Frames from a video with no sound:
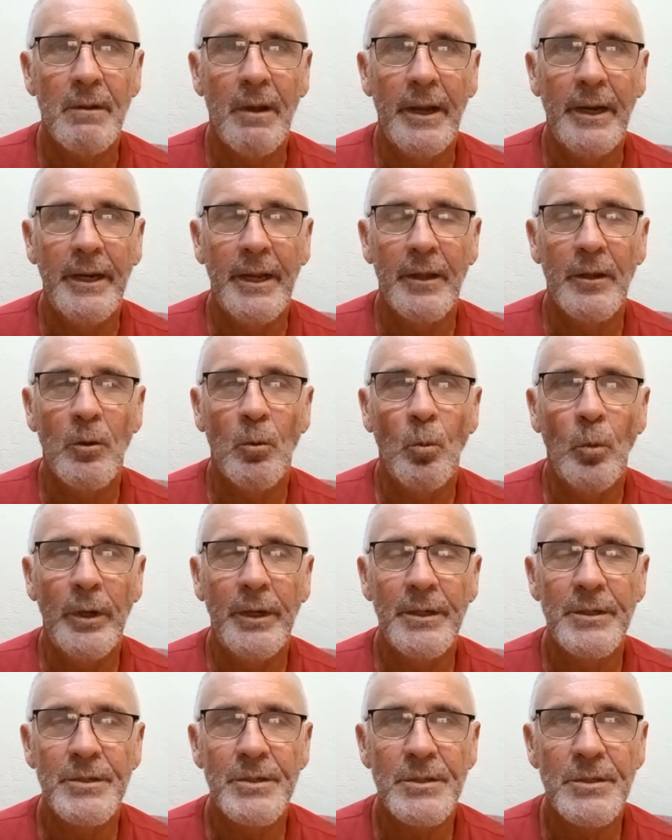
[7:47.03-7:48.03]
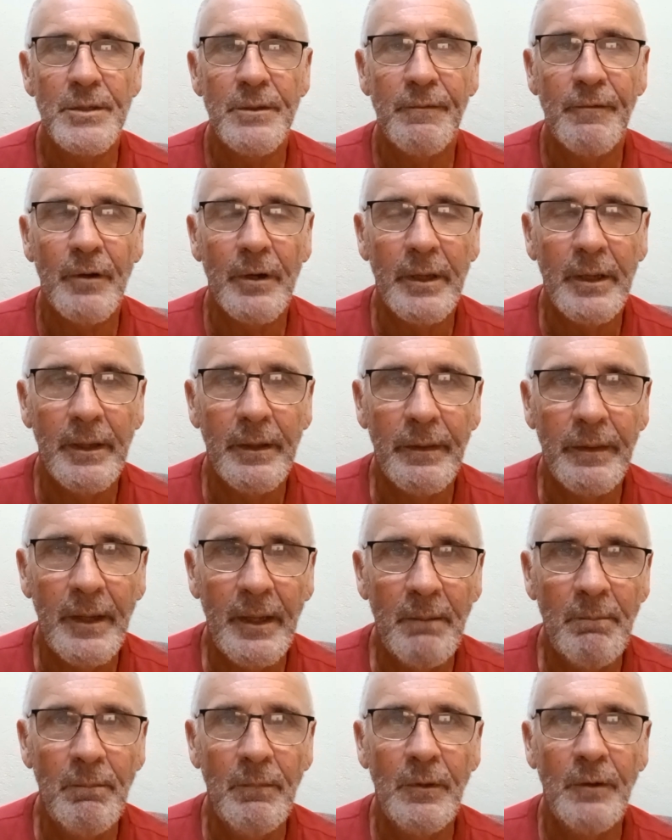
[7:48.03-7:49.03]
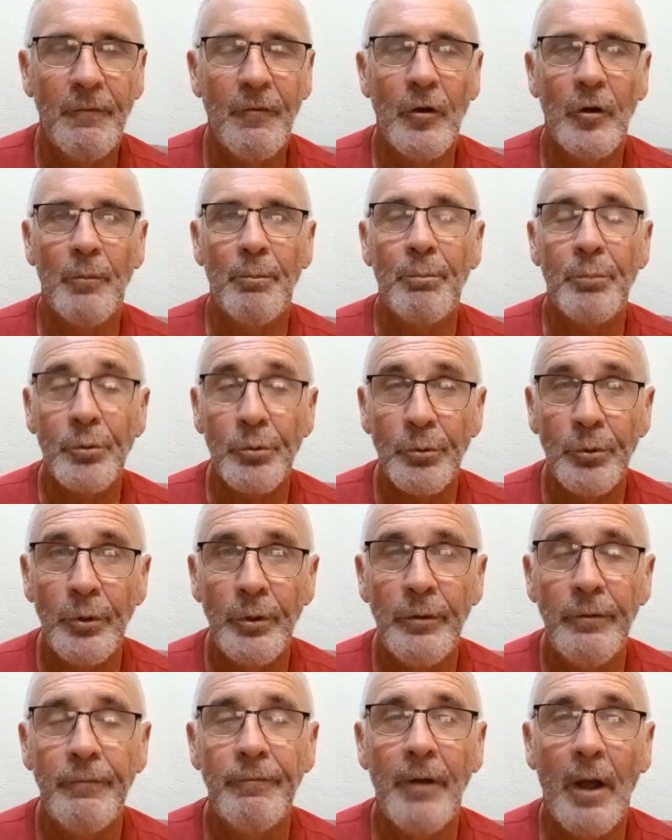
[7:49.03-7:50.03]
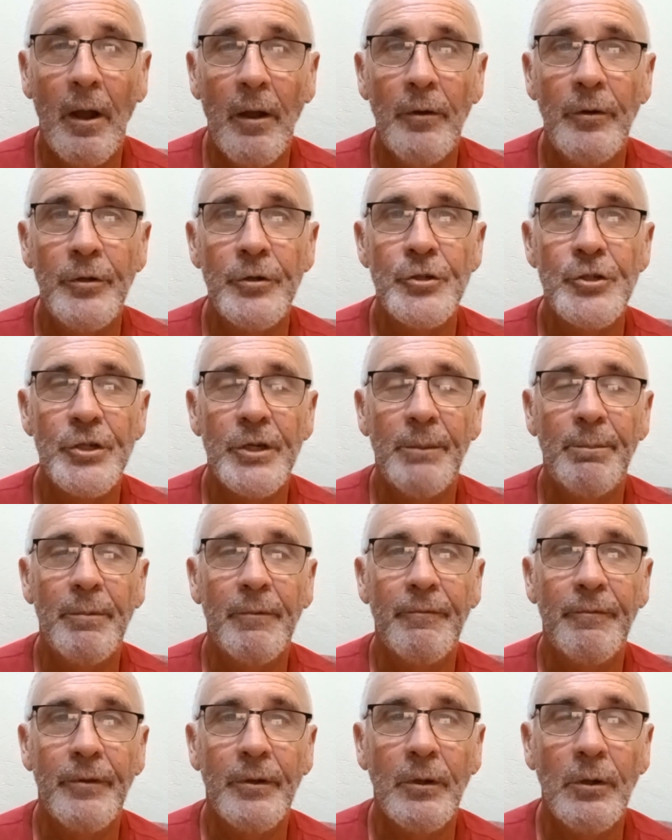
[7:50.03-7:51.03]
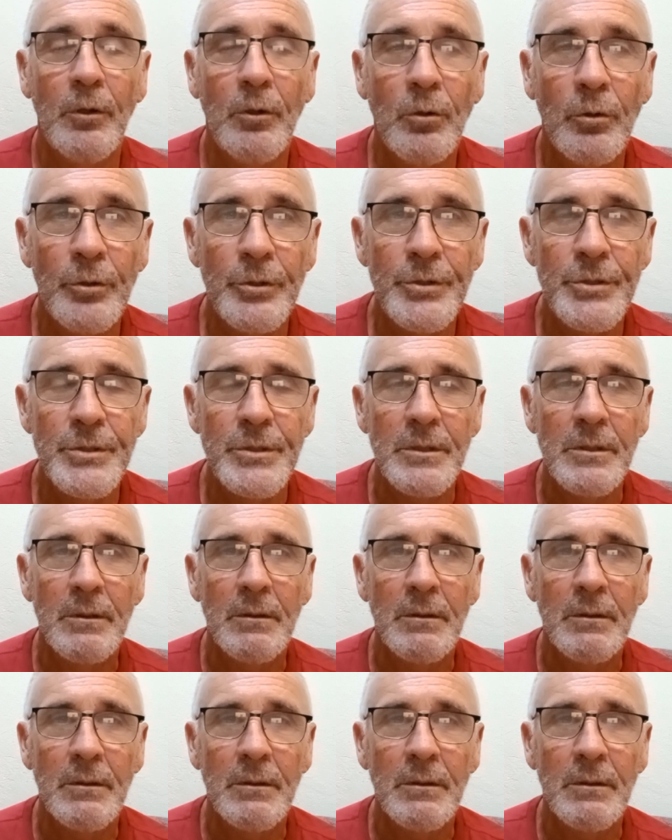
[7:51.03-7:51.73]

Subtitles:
any other witnesses, you've got to get them, you've got to prove ownership of the goods,